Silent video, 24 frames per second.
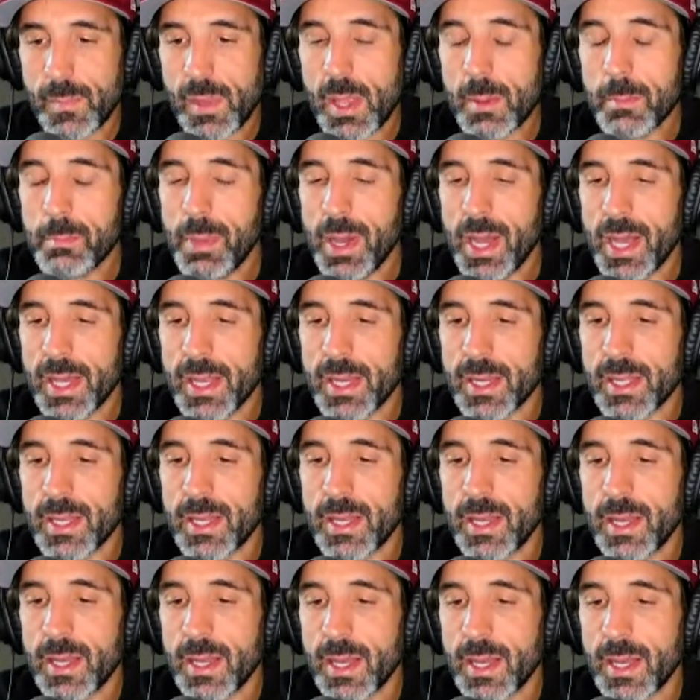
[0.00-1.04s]
but
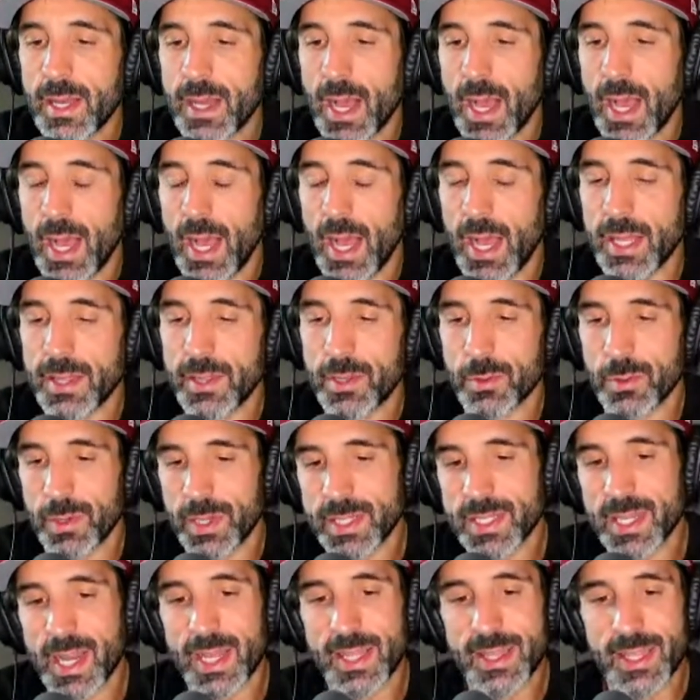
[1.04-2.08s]
I, the
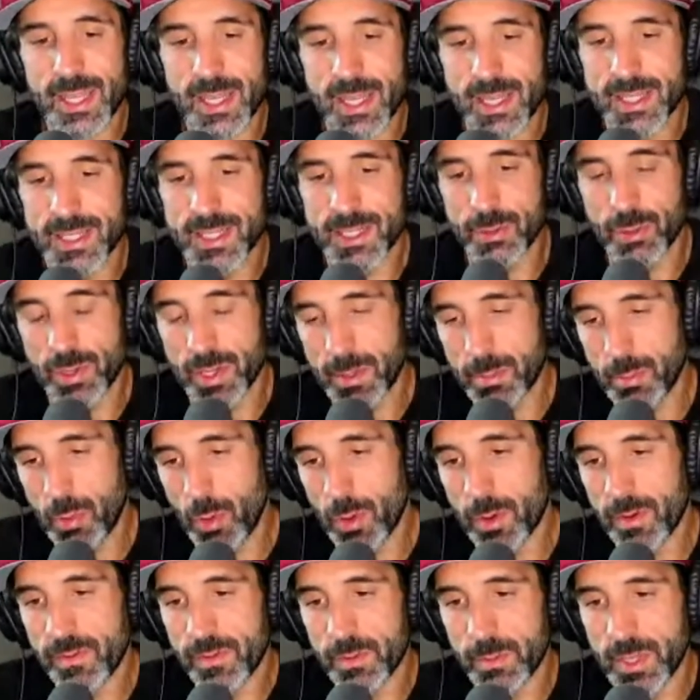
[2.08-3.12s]
reason I think it's really
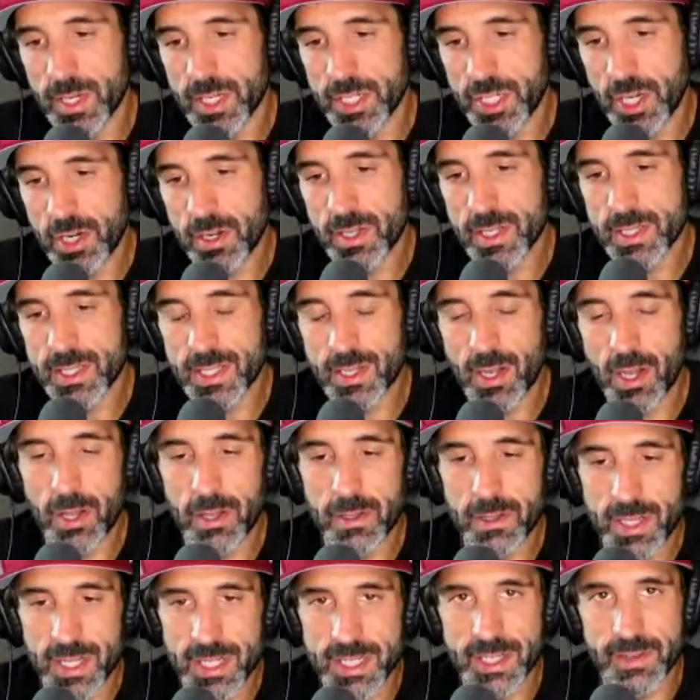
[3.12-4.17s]
important for me to share this, not only
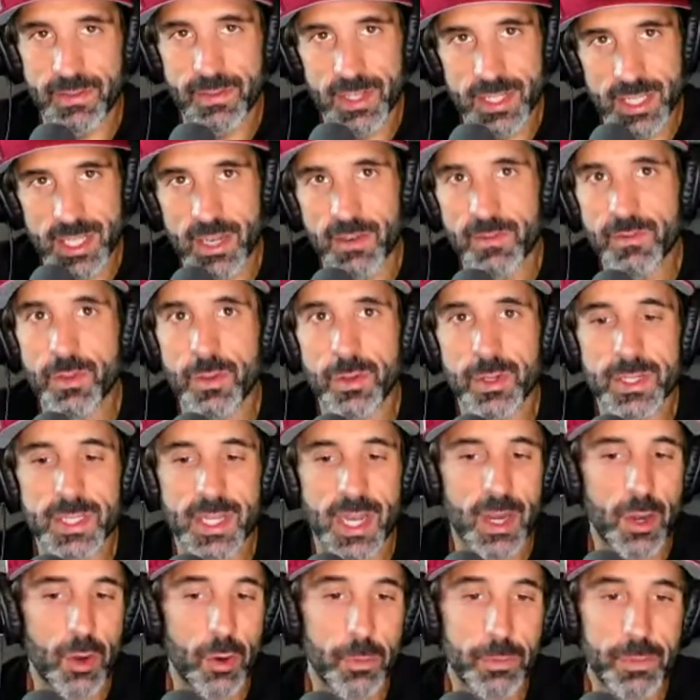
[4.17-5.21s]
because of his influence, and I
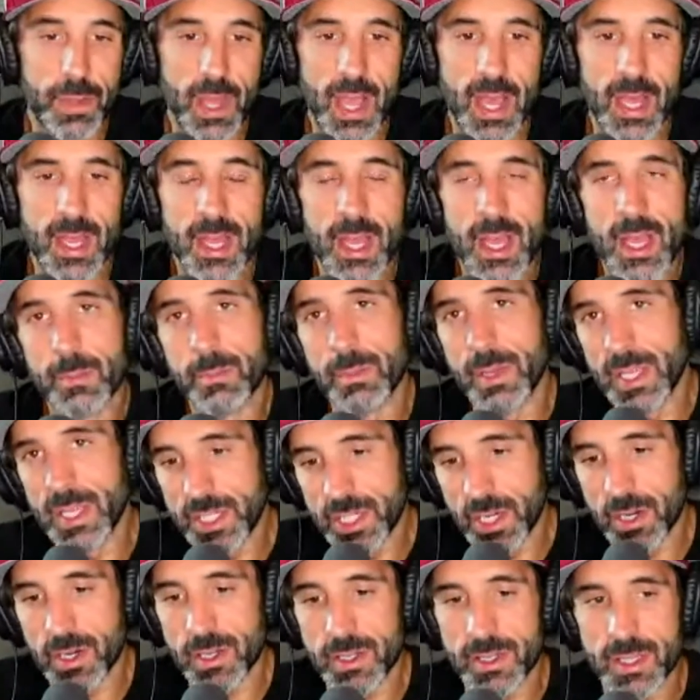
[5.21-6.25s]
hope that me
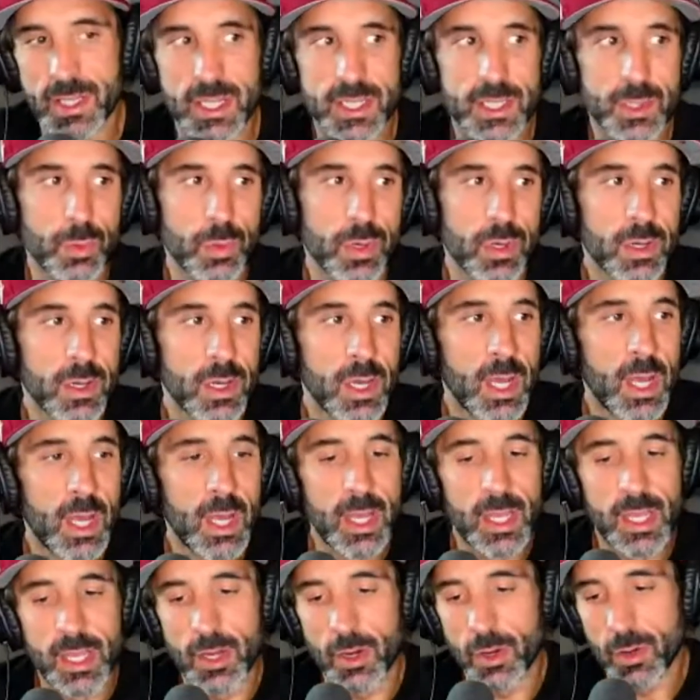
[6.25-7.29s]
sharing this will
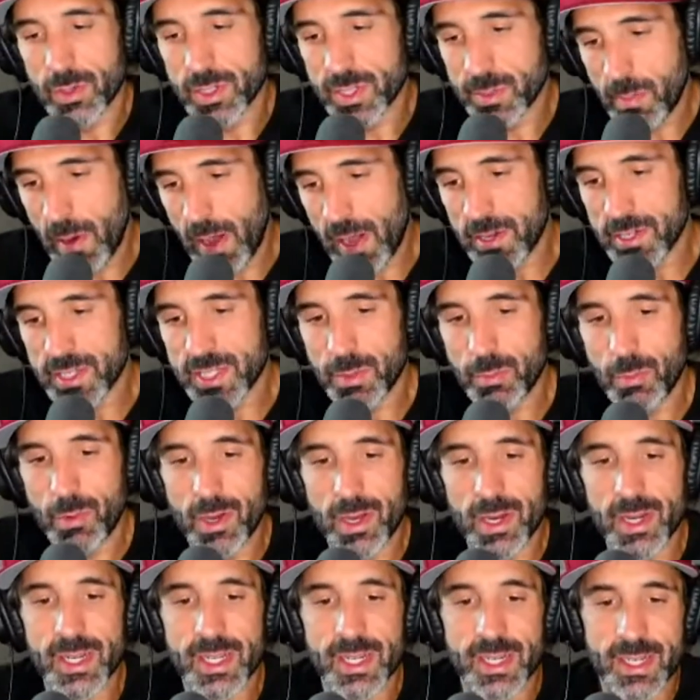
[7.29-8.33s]
you know, inspire
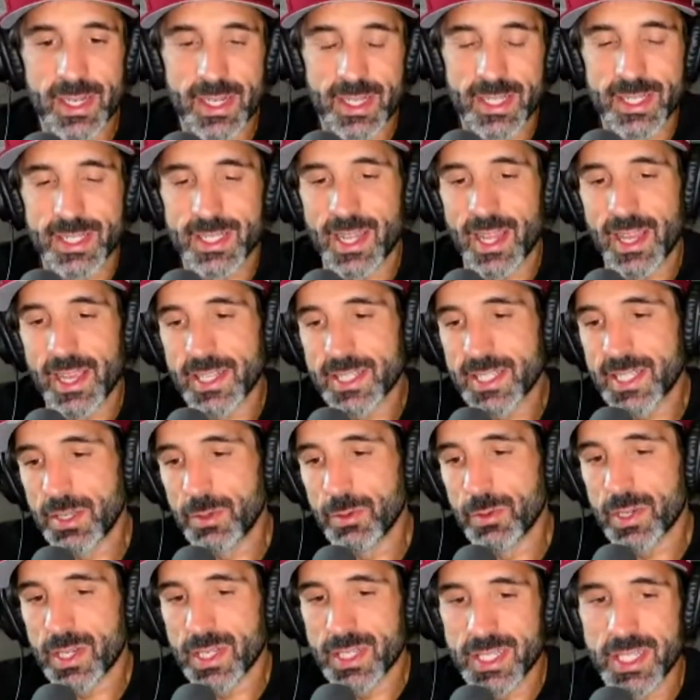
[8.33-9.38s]
someone and his legacy
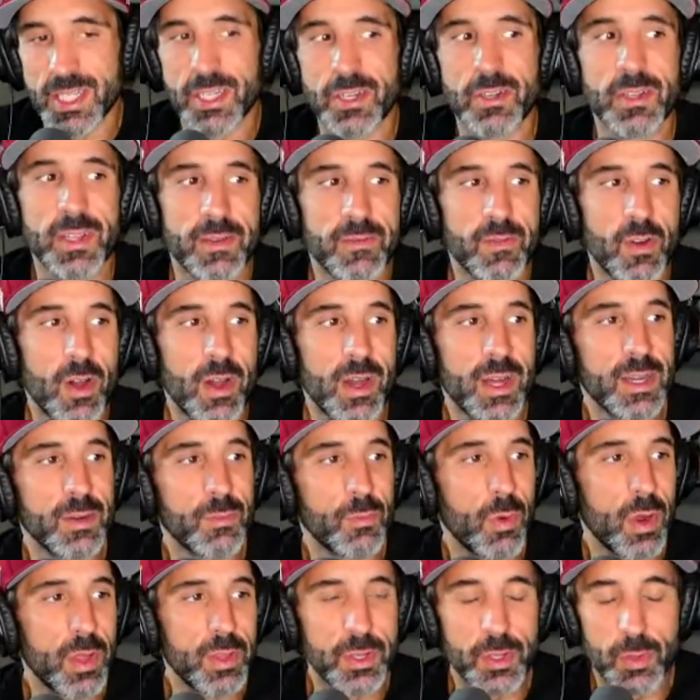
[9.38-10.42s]
will continue to on
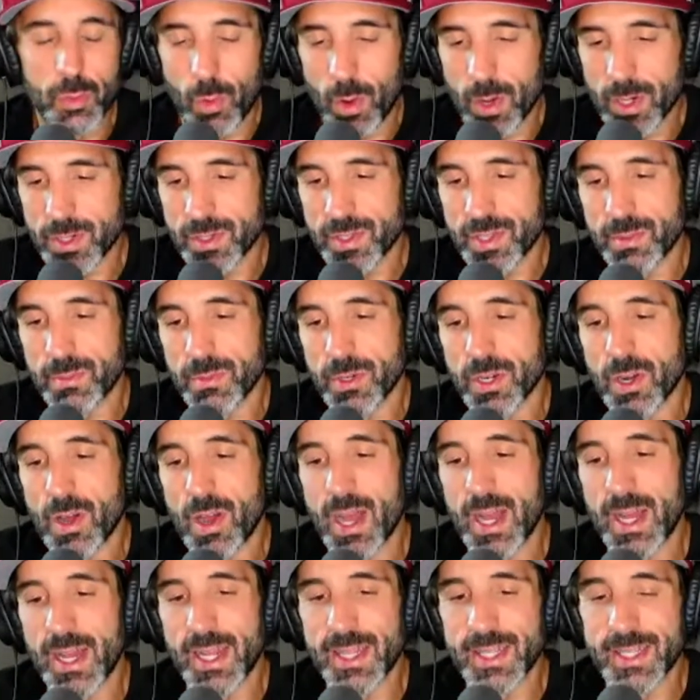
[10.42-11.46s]
whether you worked with them or
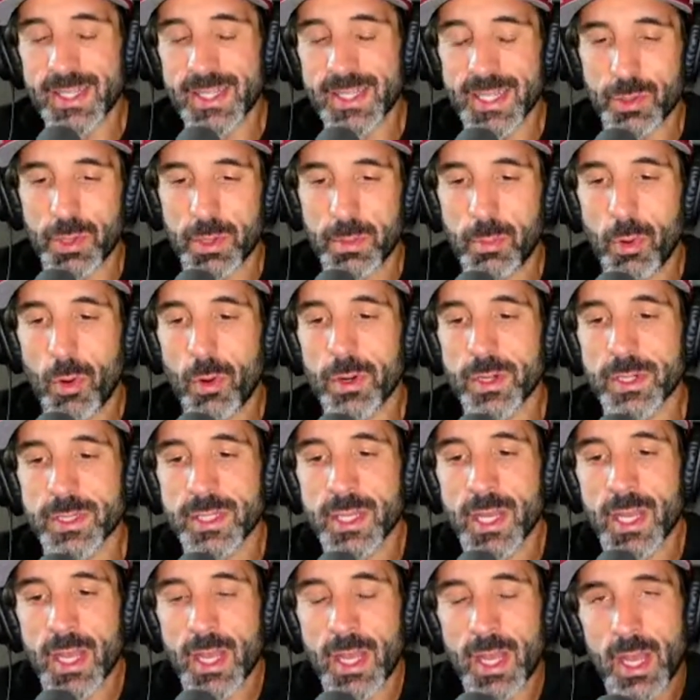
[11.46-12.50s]
not. I think that's really important.
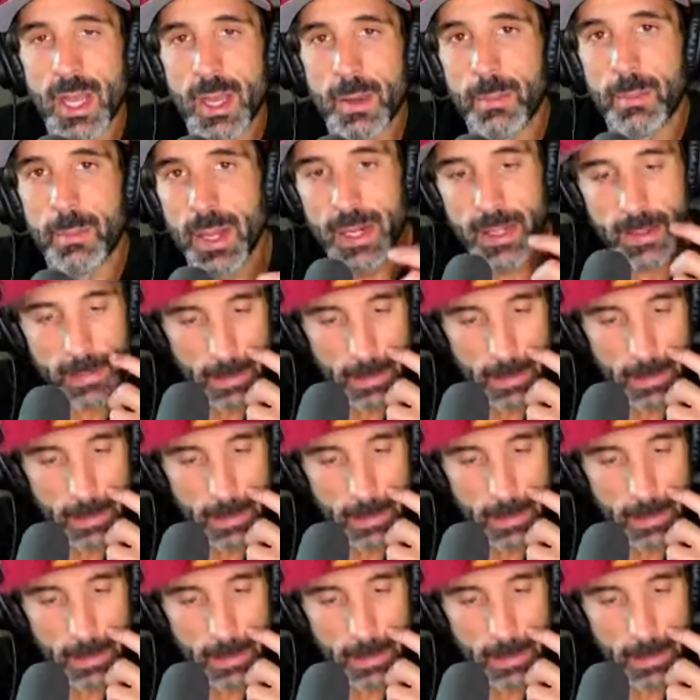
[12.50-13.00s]
But